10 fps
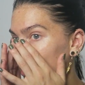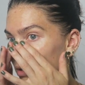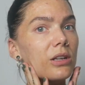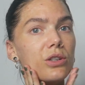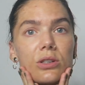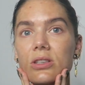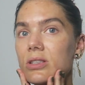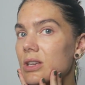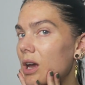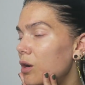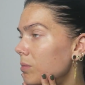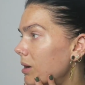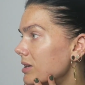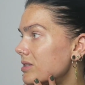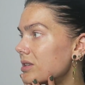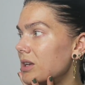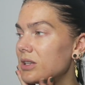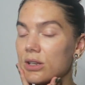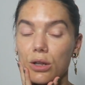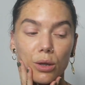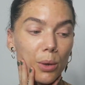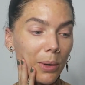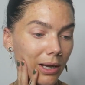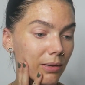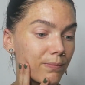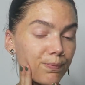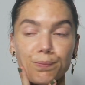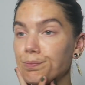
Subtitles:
And do you see how my skin is glowing?